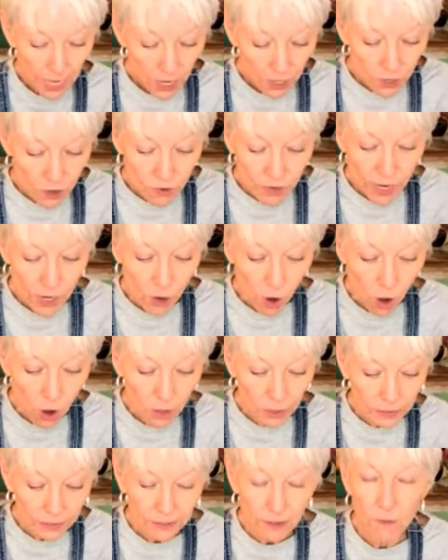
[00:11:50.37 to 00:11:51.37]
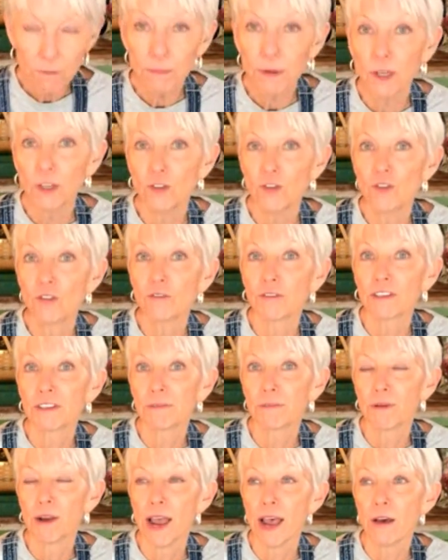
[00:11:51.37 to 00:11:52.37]
You can also put your
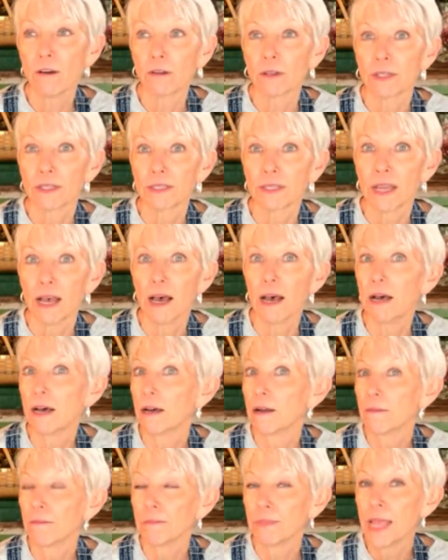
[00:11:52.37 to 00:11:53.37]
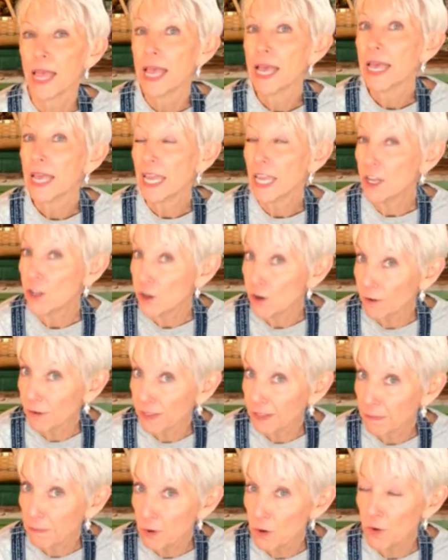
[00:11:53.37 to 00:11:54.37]
sprouts in your
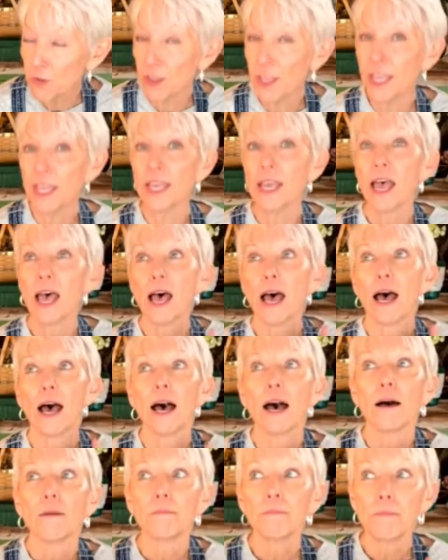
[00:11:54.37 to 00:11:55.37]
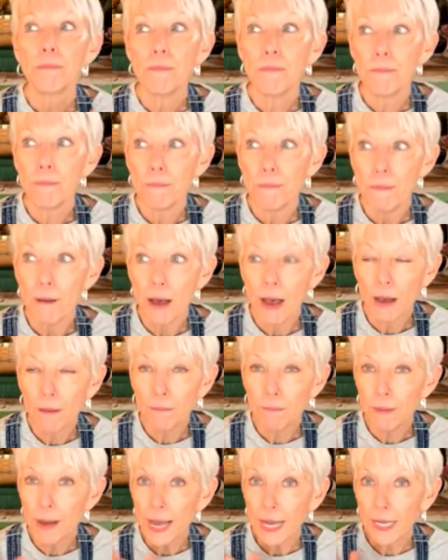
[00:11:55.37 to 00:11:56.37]
smoothie,
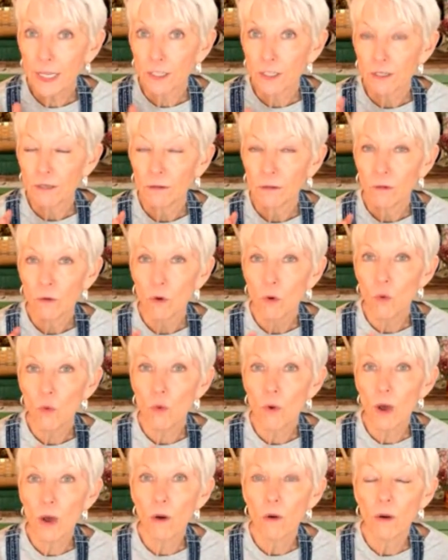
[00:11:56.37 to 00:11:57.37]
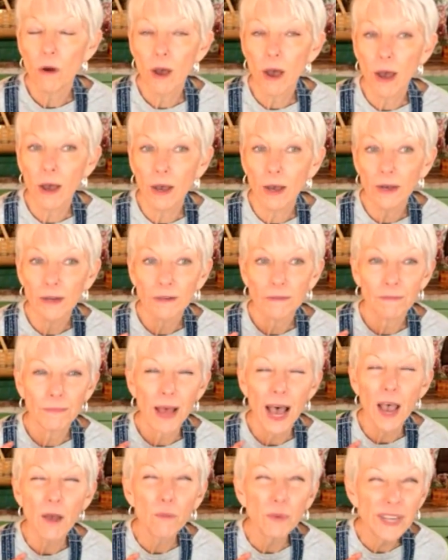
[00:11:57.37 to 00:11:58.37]
but
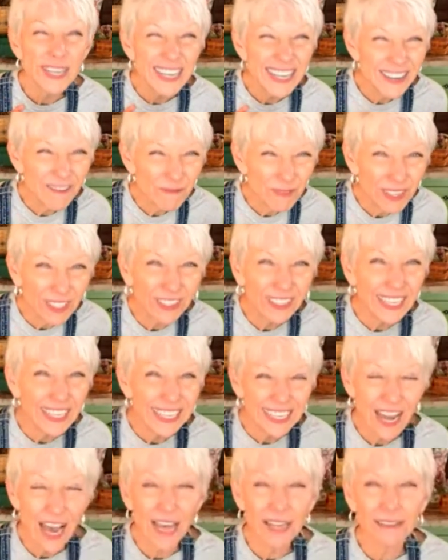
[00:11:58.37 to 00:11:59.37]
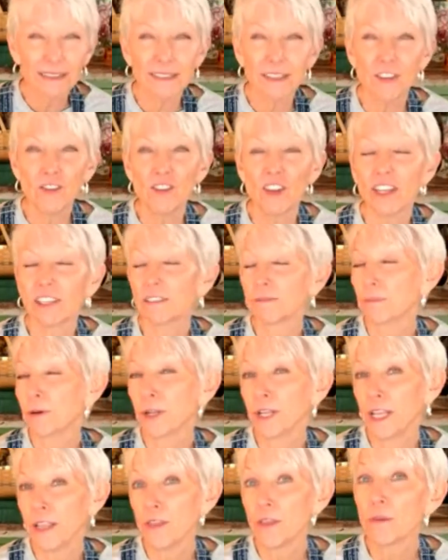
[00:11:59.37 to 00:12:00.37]
I would really not suggest
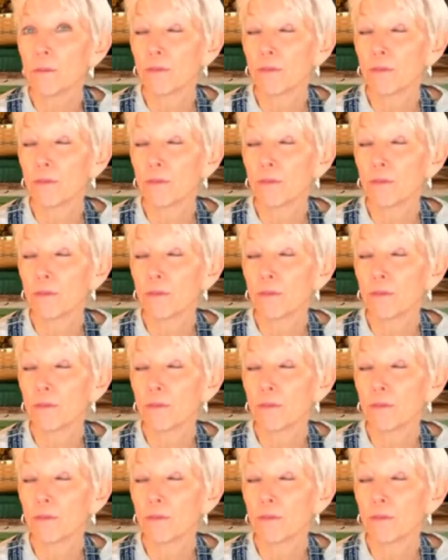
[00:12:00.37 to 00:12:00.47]
putting the